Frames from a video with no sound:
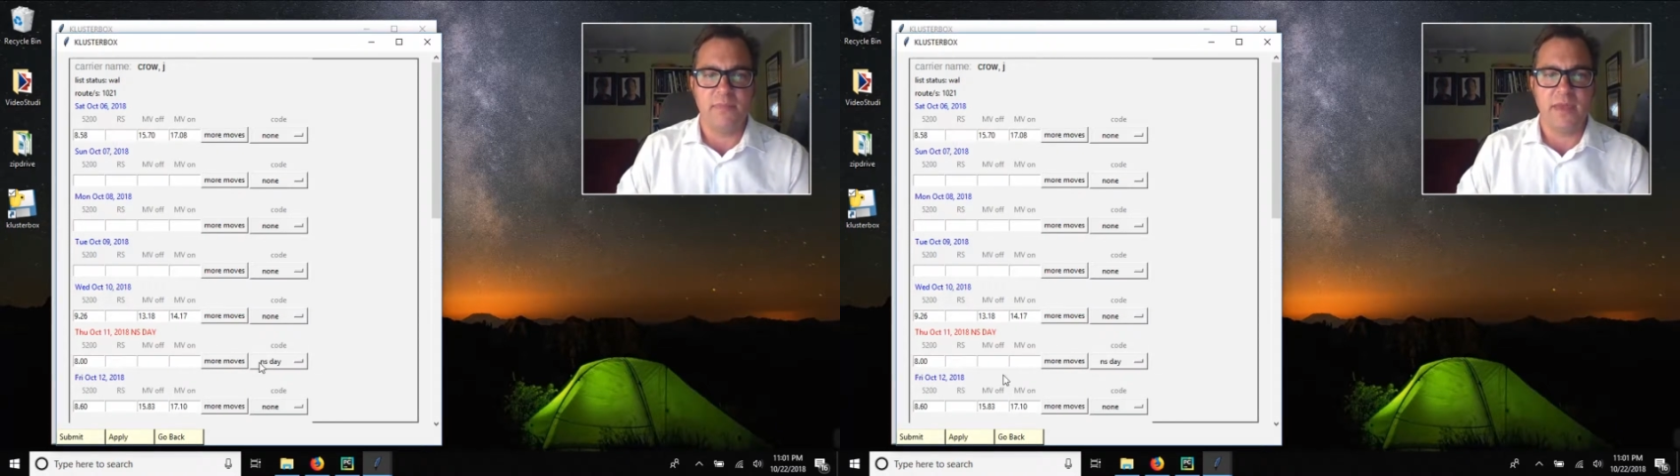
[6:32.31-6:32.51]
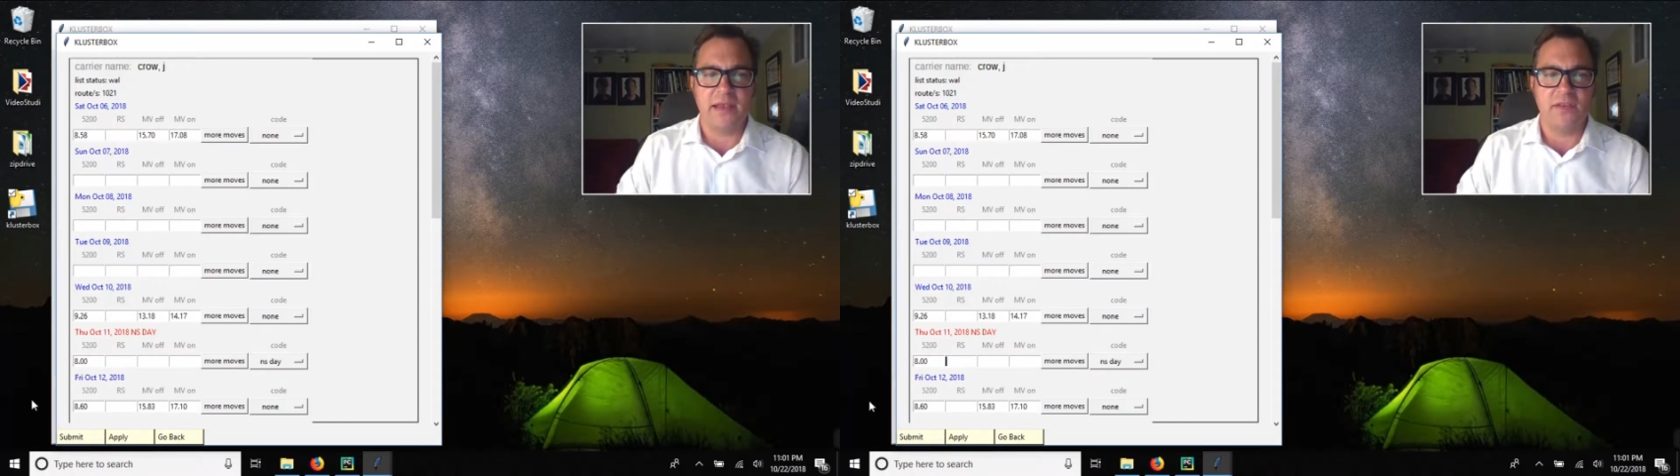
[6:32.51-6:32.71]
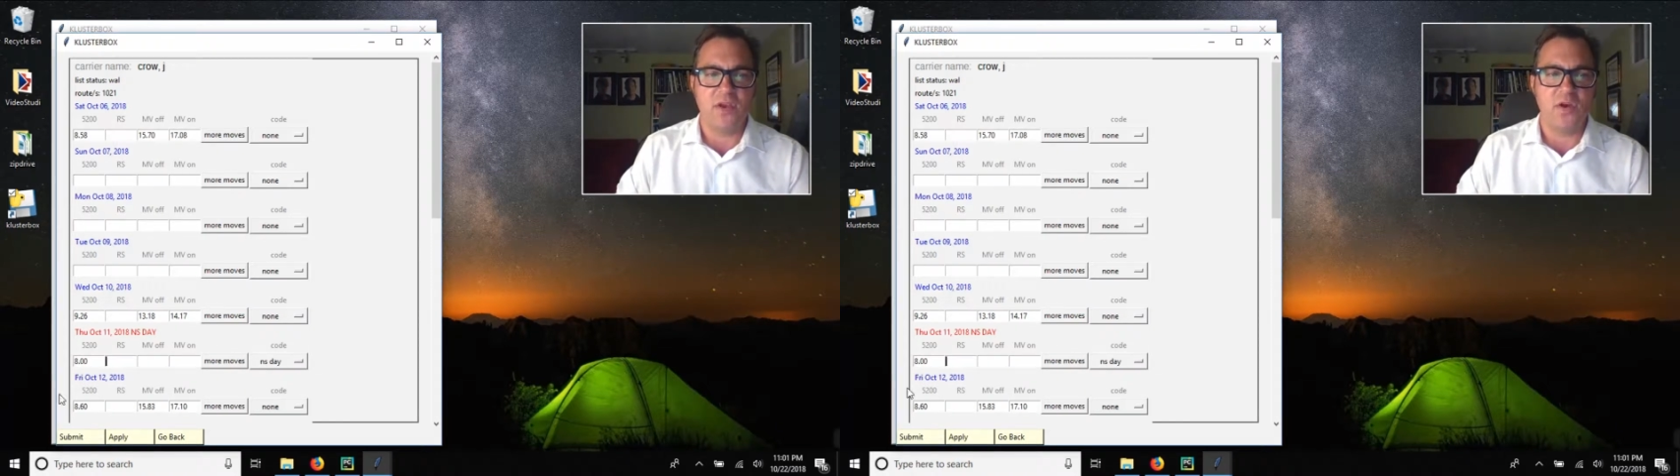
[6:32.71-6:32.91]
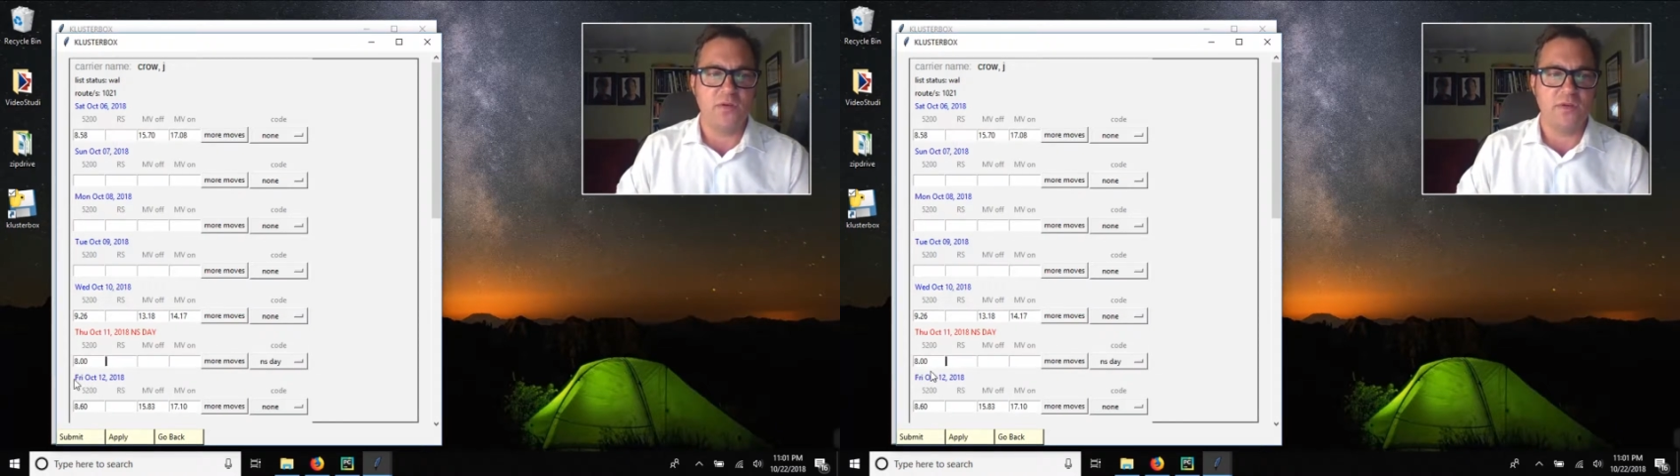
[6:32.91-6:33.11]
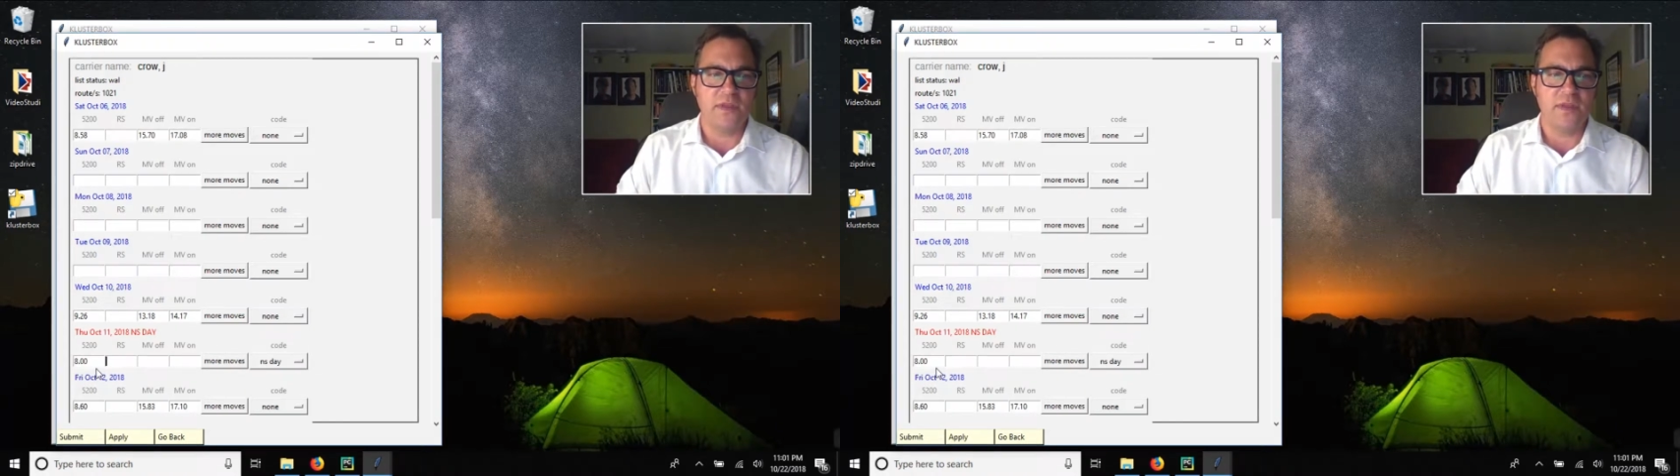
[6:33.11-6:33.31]
make
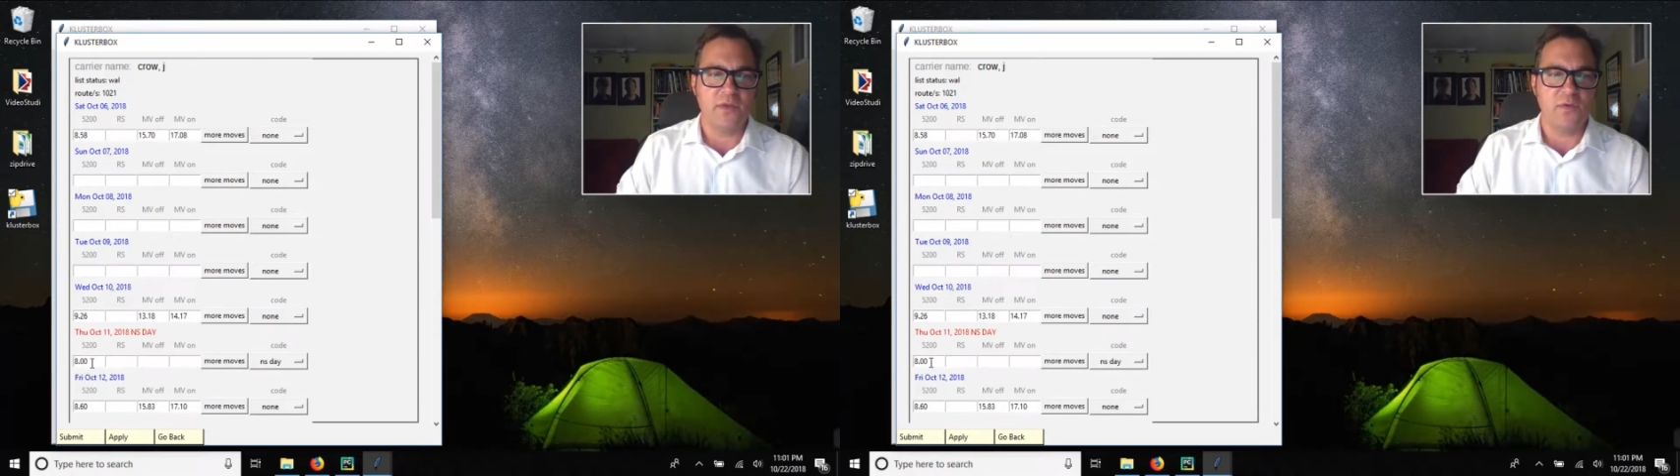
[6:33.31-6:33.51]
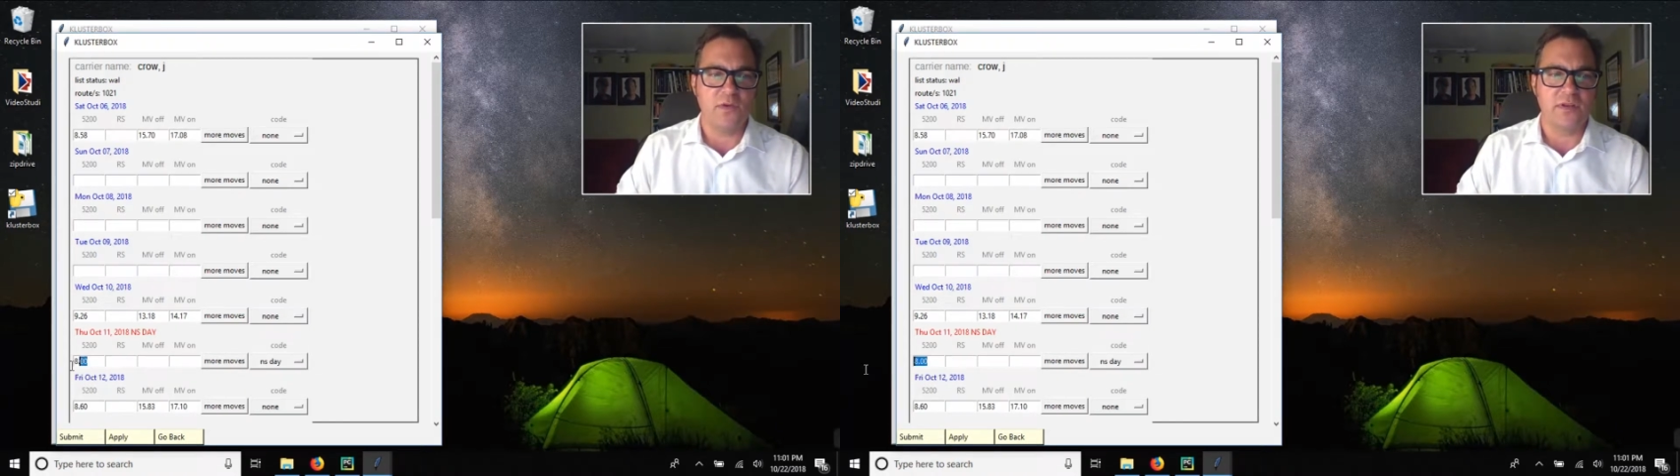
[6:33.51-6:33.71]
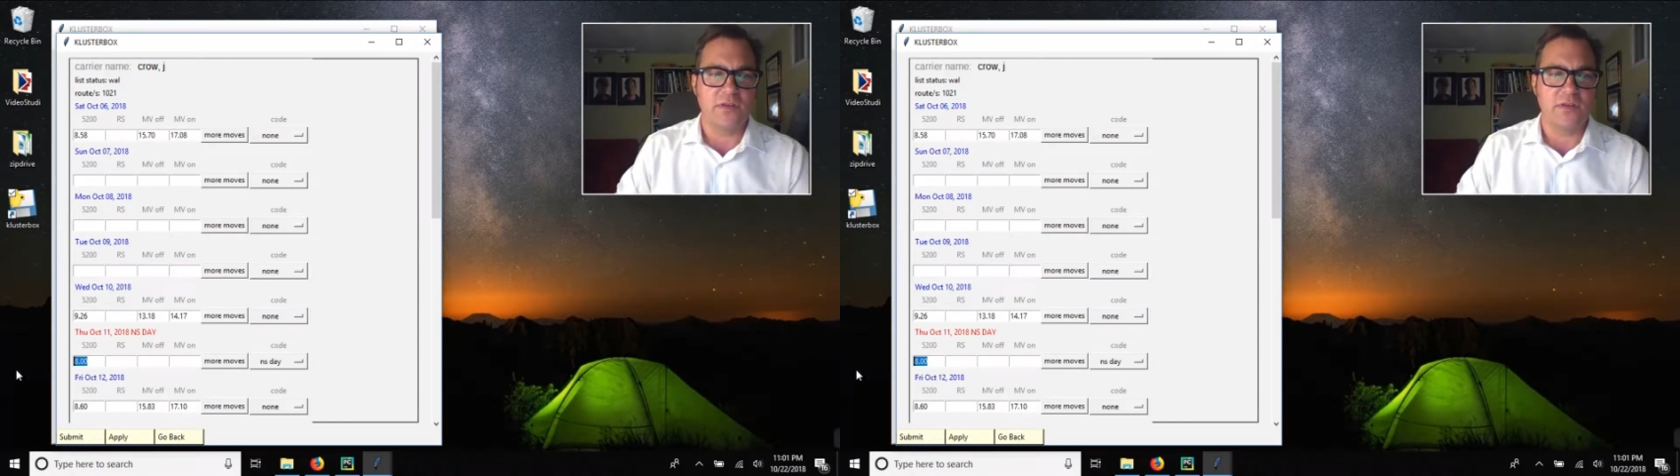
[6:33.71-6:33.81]
note that they worked